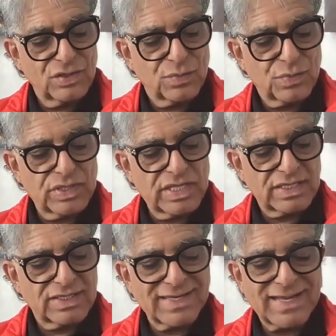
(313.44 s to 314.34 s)
to
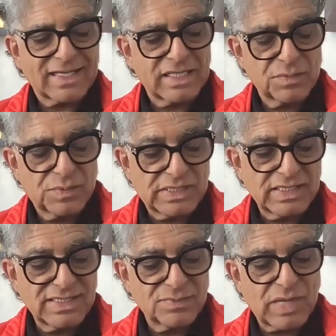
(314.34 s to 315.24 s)
predict
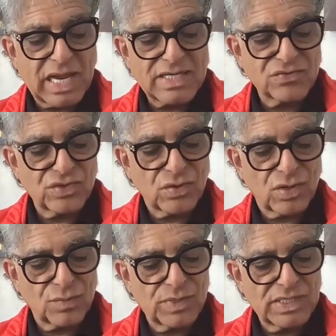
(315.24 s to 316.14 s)
eclipses, planetary
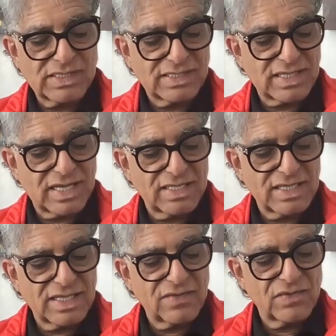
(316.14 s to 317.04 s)
orbits,
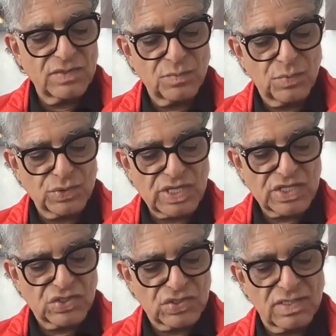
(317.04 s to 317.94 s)
and even
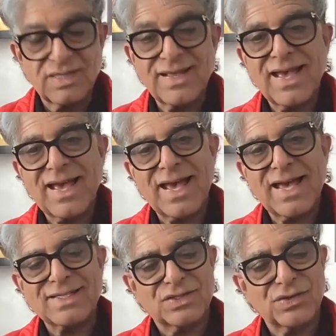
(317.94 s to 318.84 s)
potential
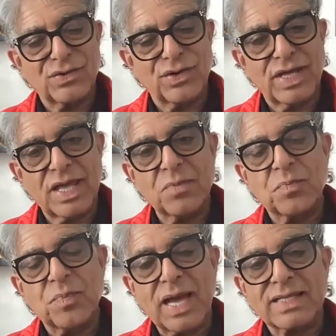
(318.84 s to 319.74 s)
asteroid
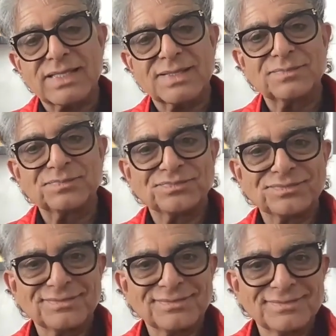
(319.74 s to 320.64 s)
impacts.
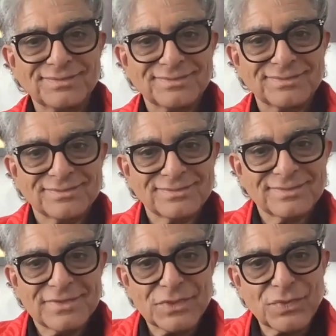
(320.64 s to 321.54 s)

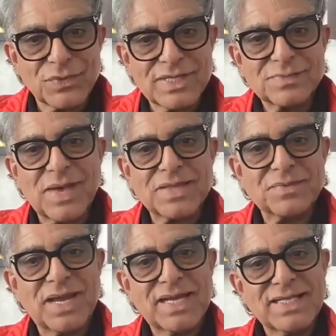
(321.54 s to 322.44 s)
So, what is
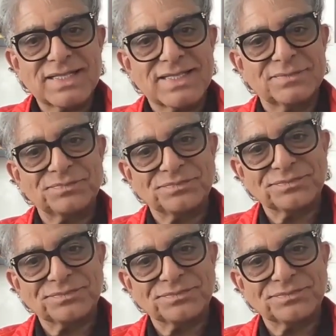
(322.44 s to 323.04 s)
mathematics?